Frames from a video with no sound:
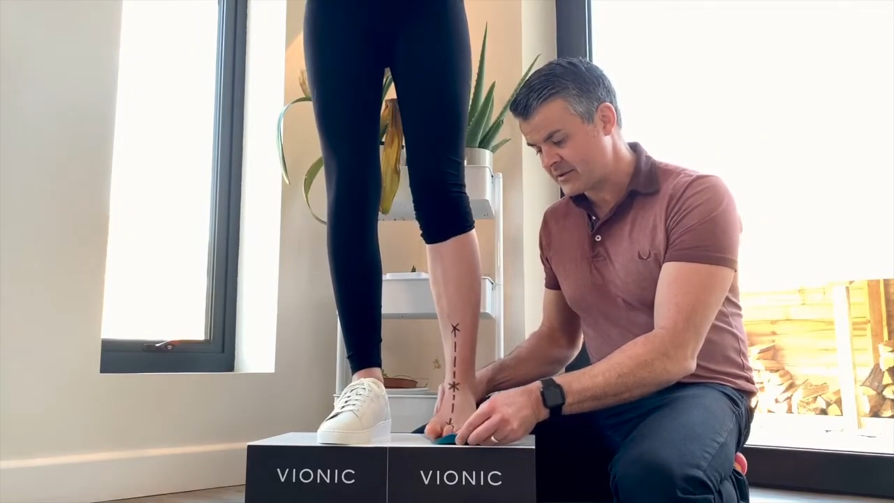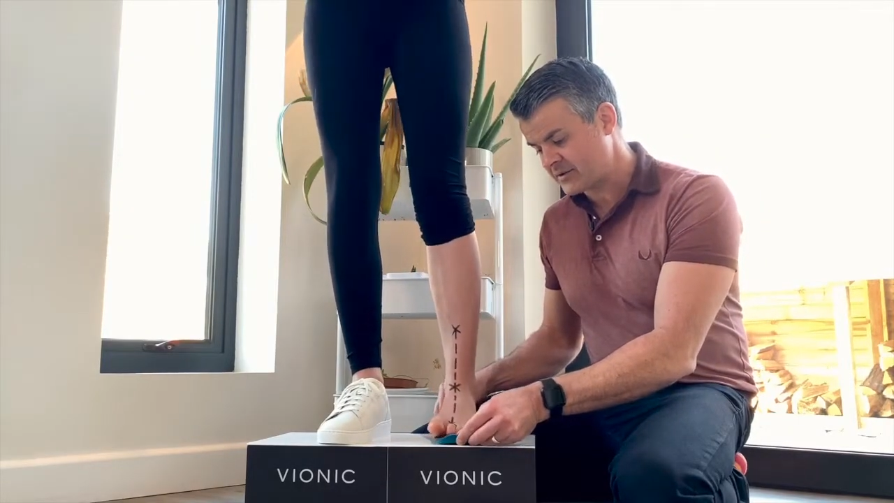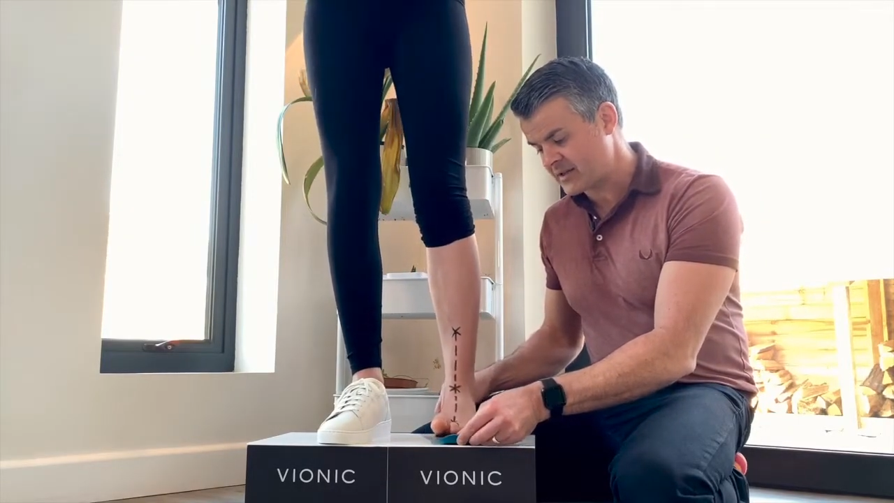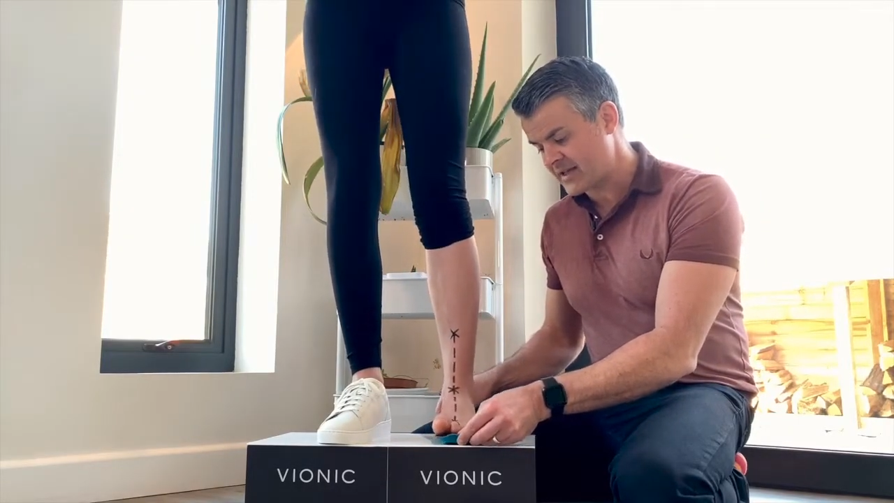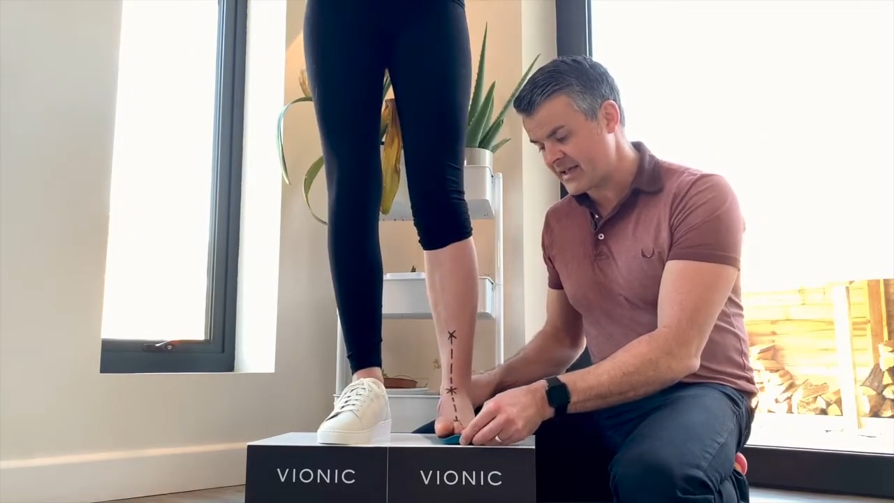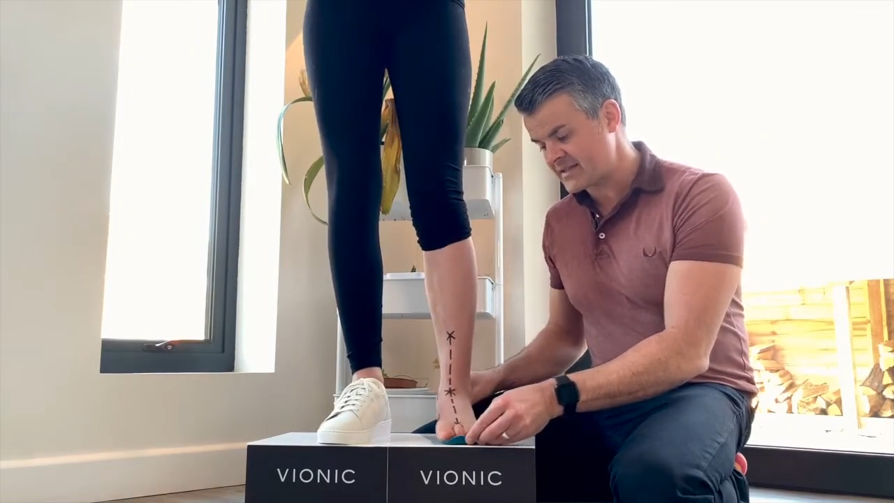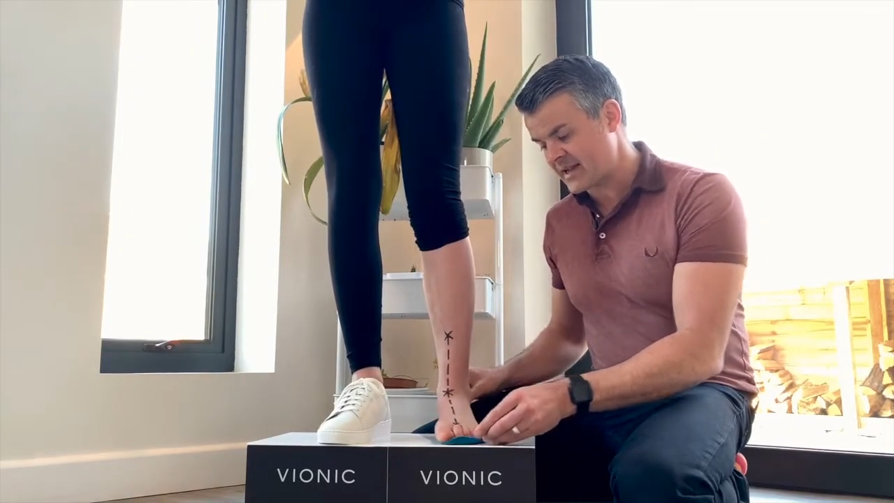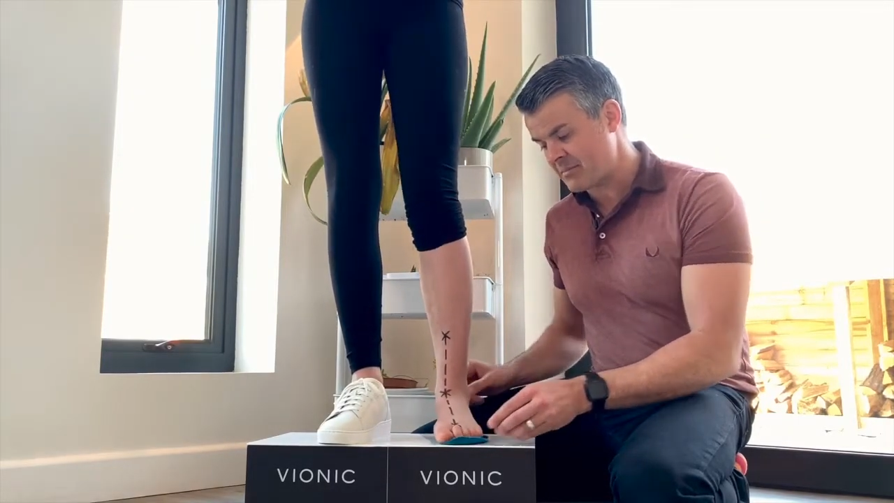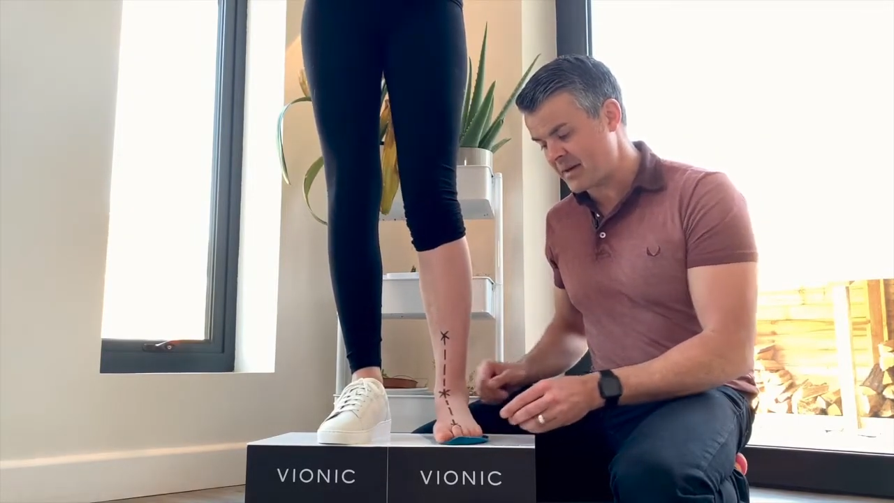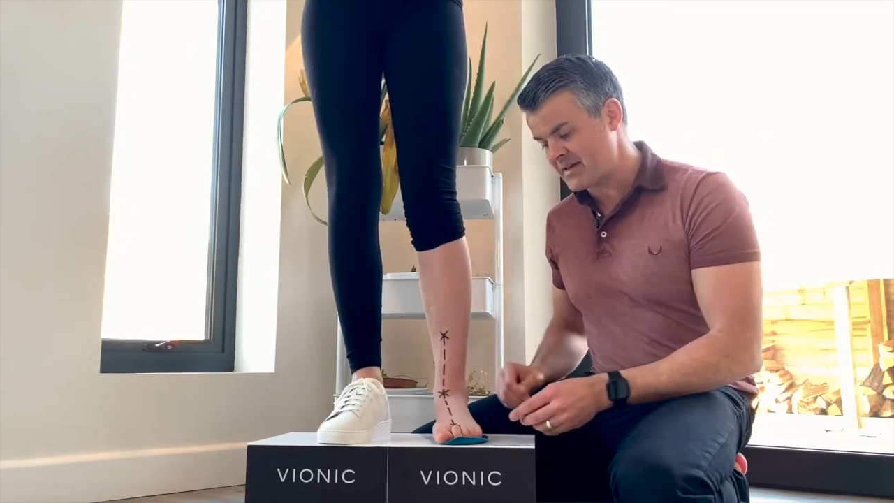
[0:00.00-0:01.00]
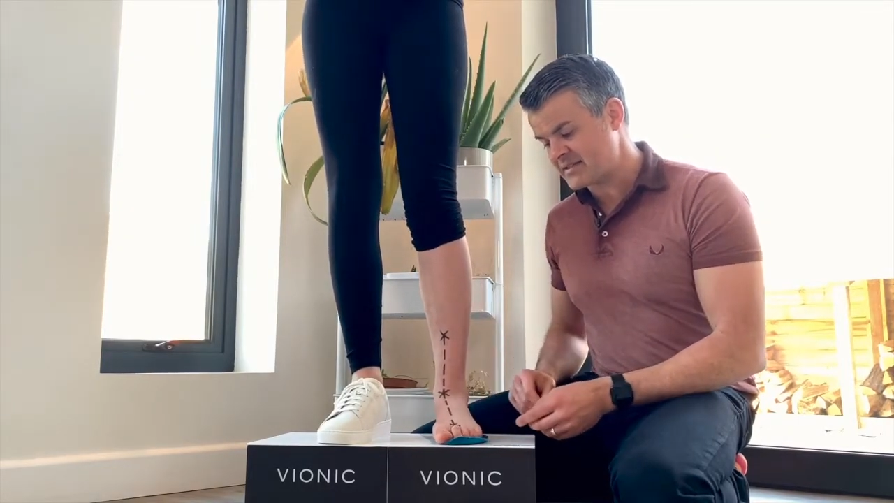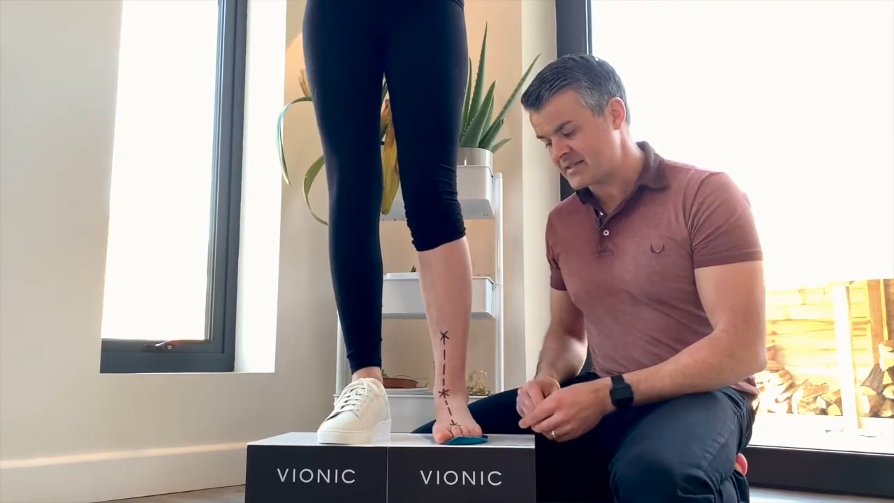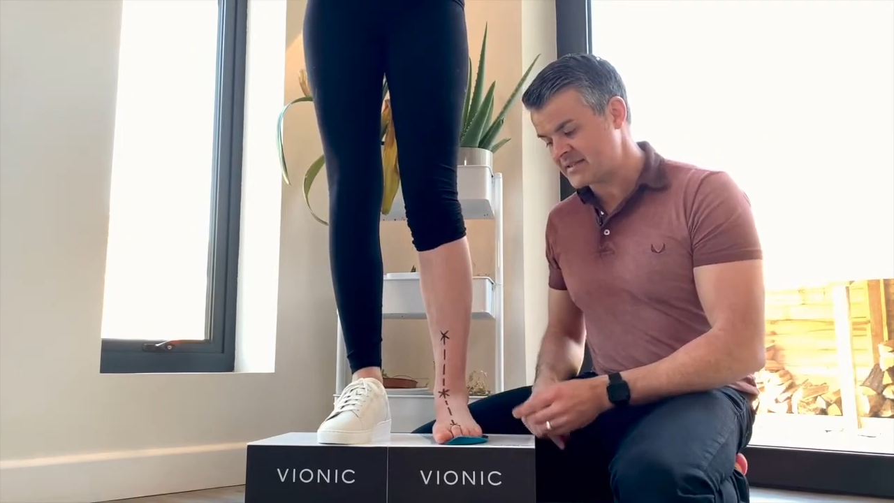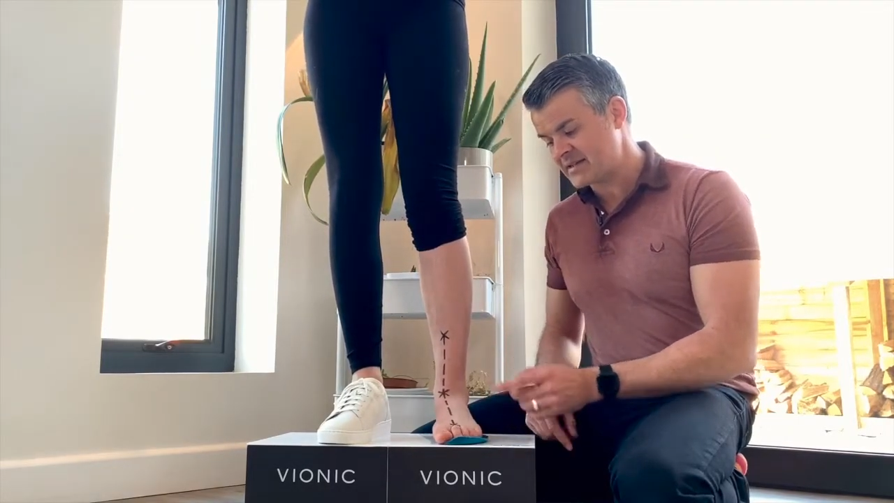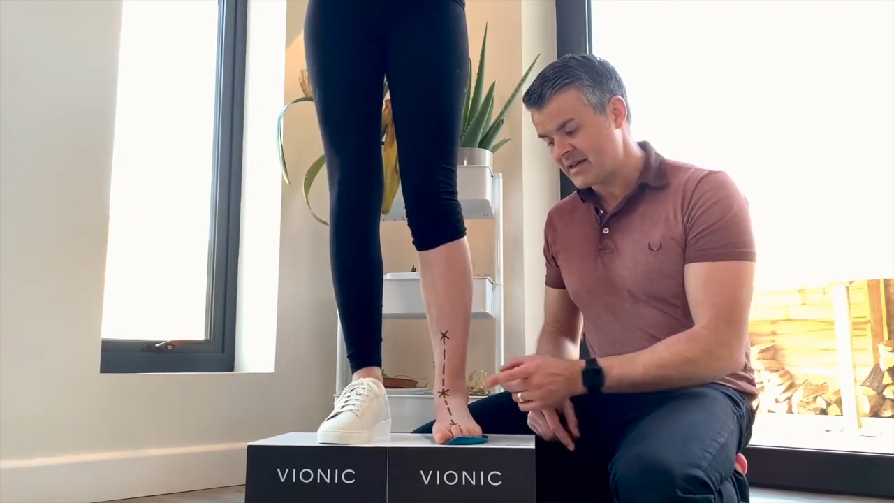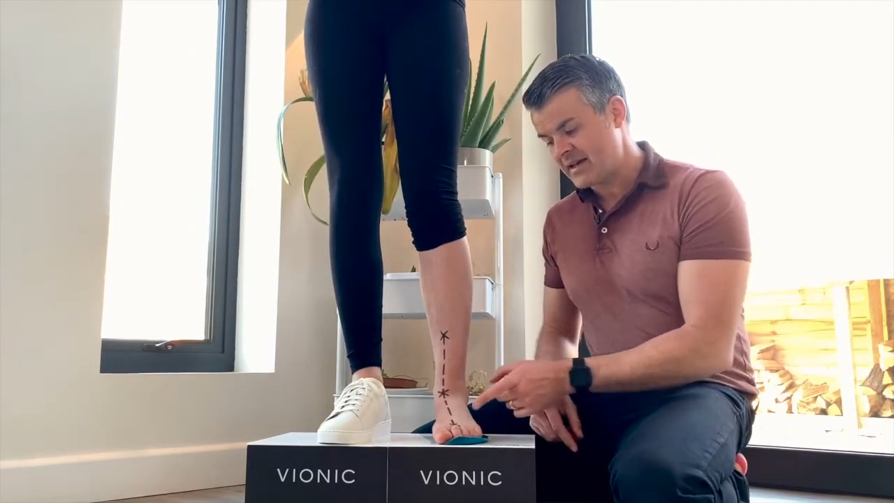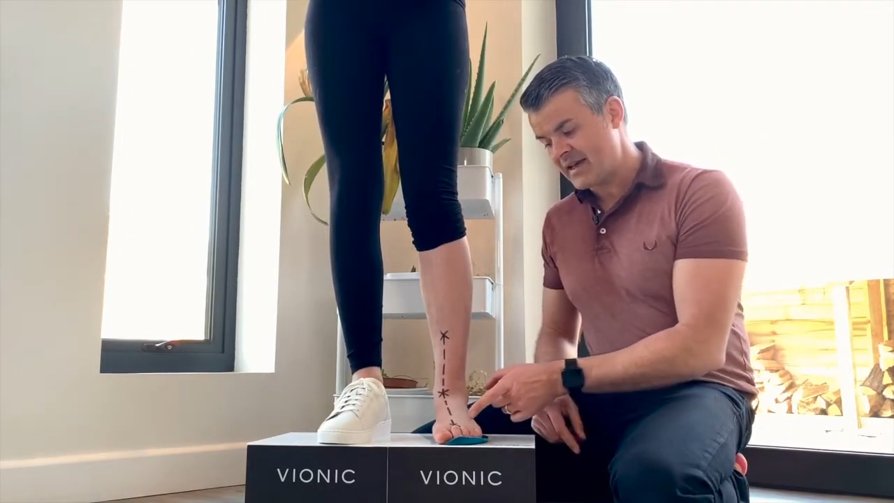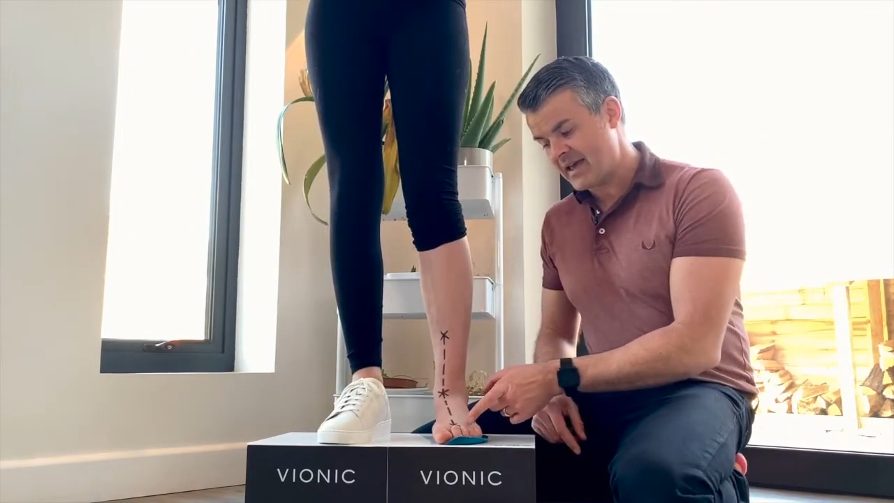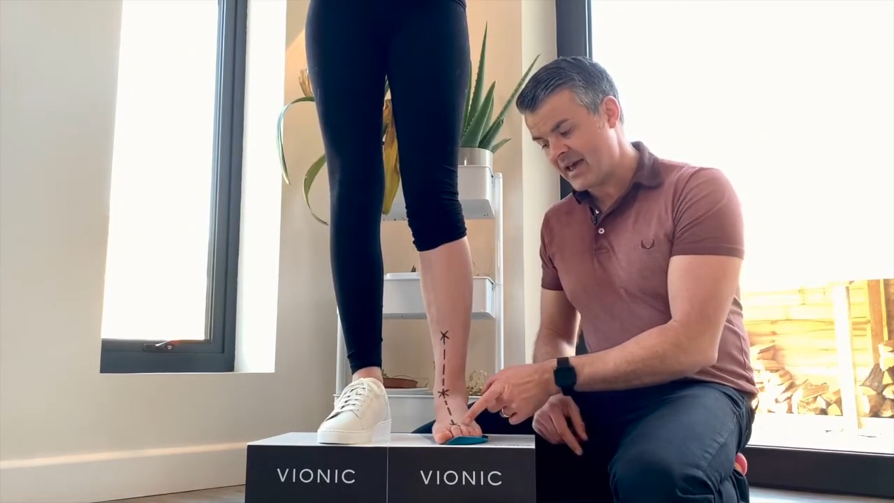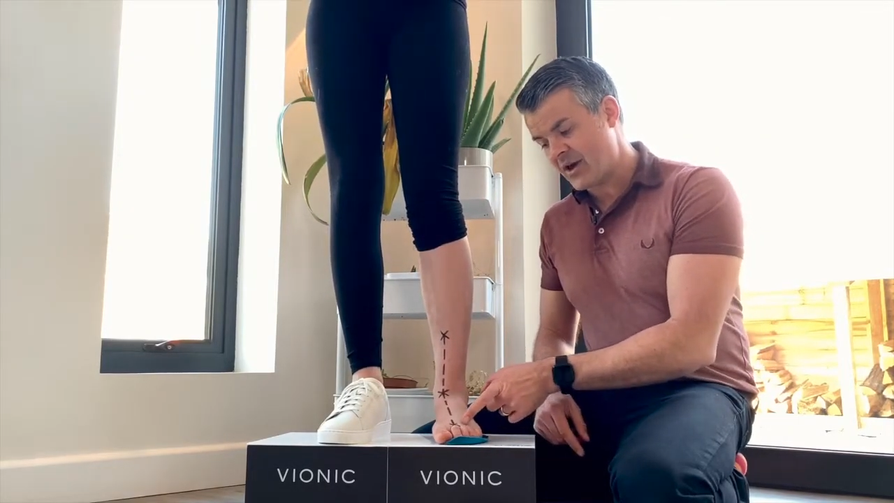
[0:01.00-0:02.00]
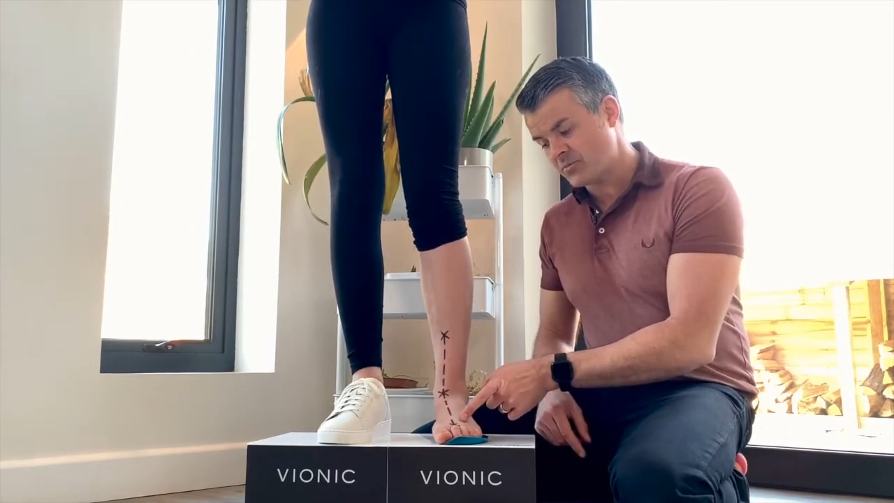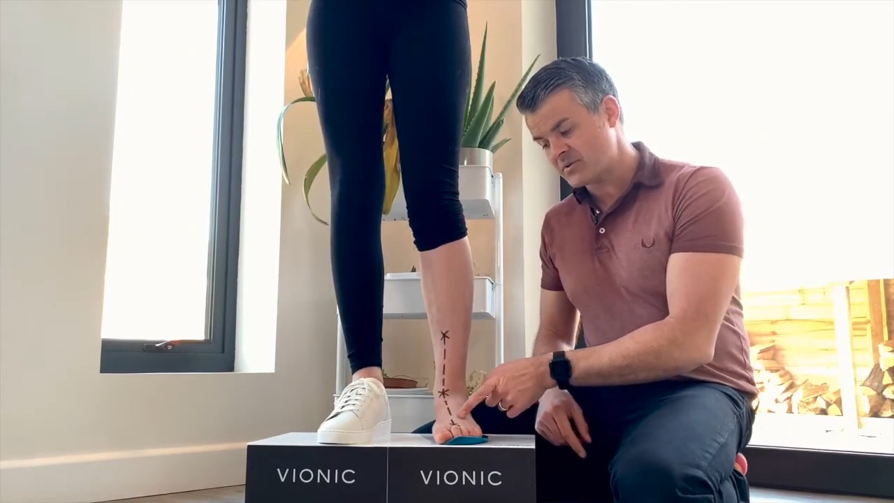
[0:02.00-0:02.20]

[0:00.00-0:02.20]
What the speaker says: on a day-to-day basis, it helps